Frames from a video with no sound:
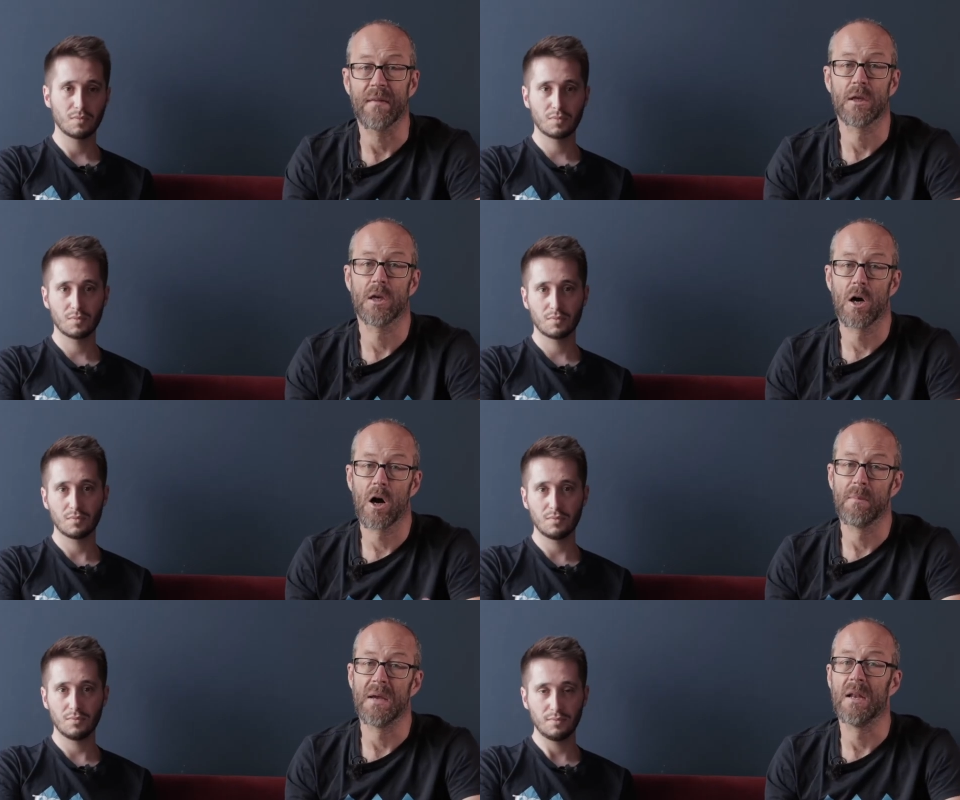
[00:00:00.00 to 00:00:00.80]
Speaker 1: The
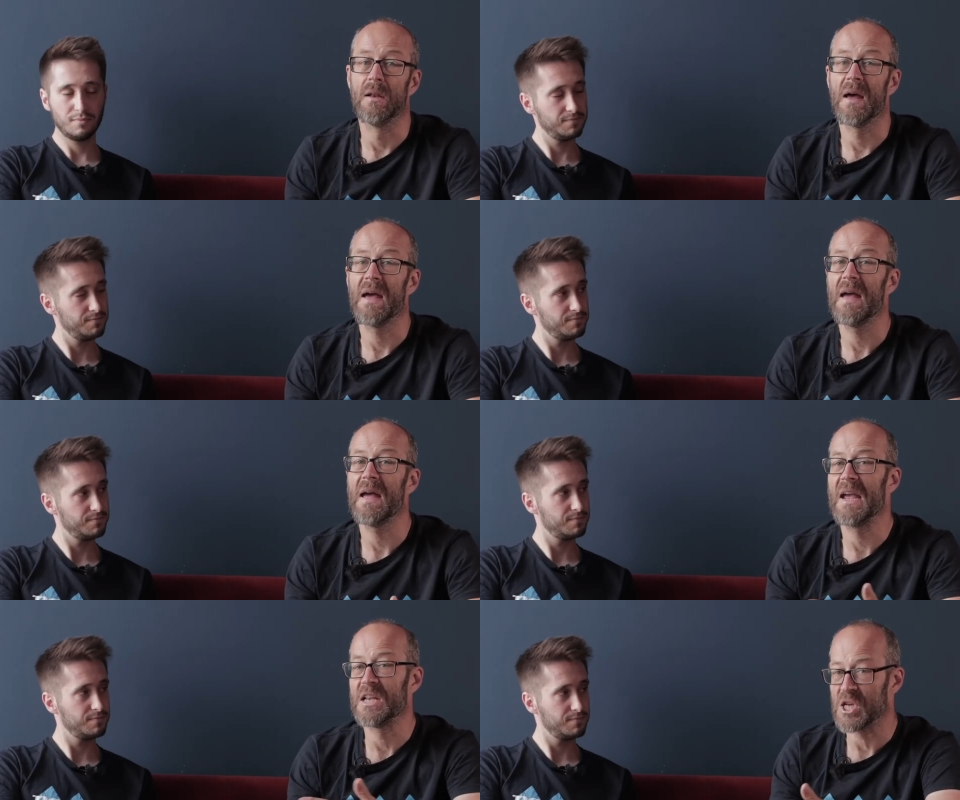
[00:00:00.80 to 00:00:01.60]
Garmin
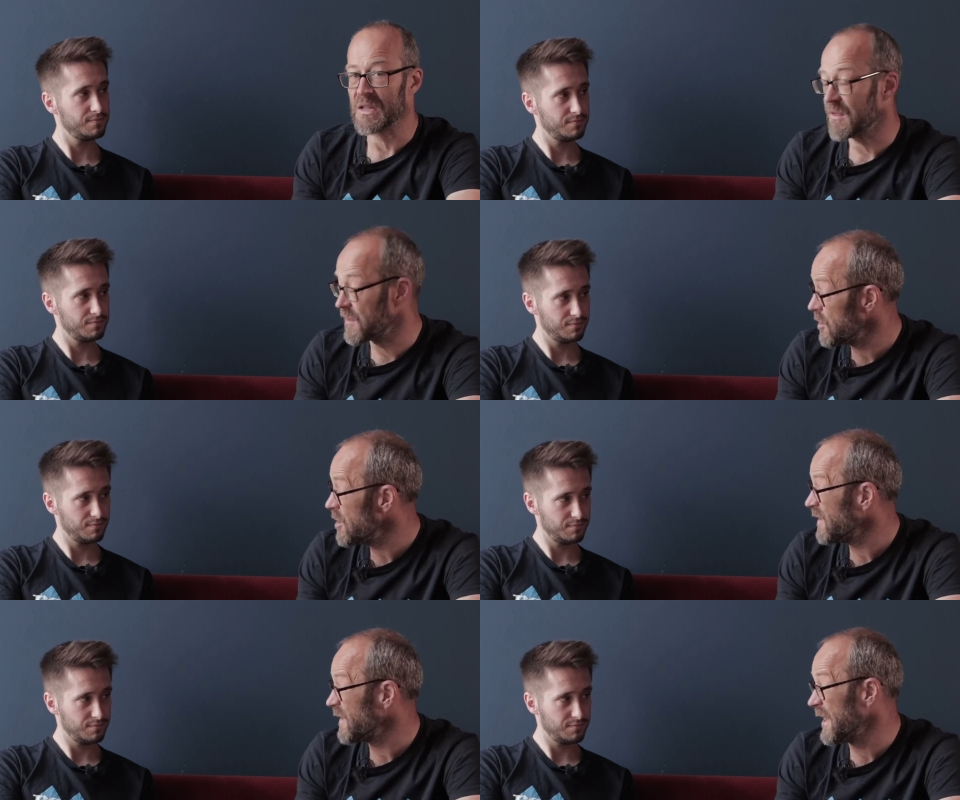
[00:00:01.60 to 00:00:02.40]
Edge eight
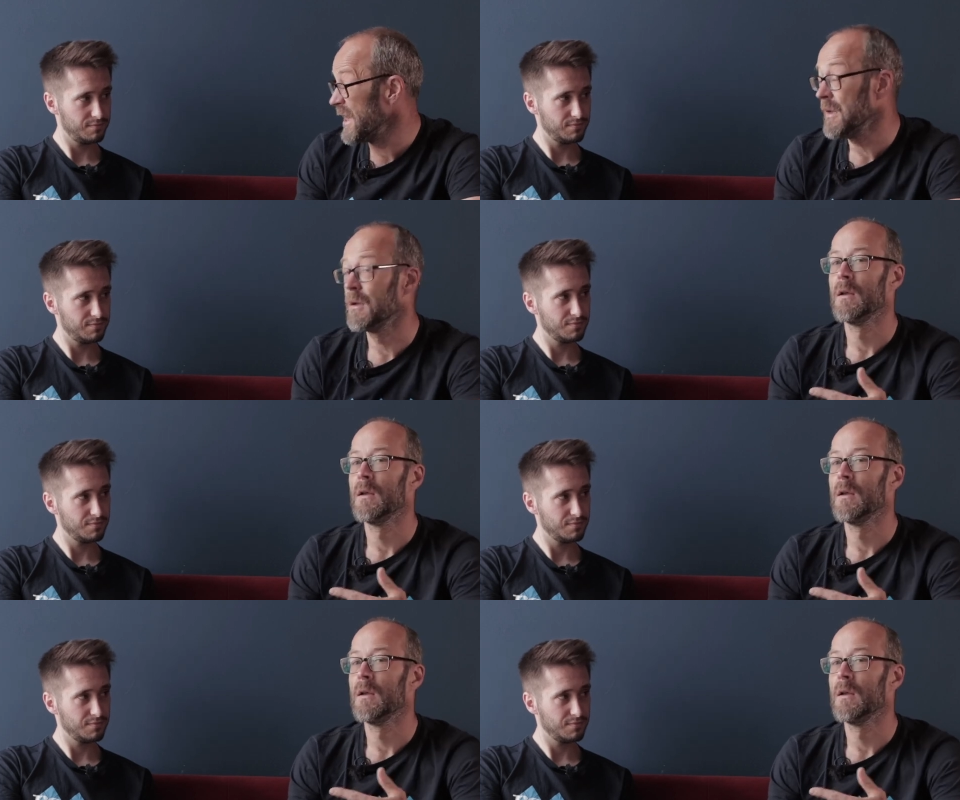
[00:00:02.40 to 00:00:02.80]
thirty,